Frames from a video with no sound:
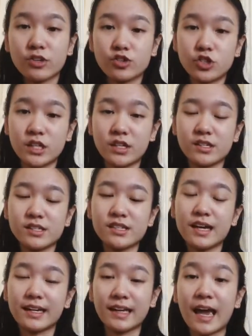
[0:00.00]
jeans
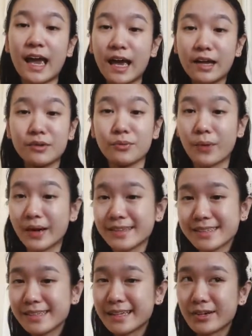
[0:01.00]
and white
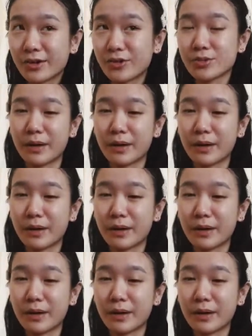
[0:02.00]
sneakers, my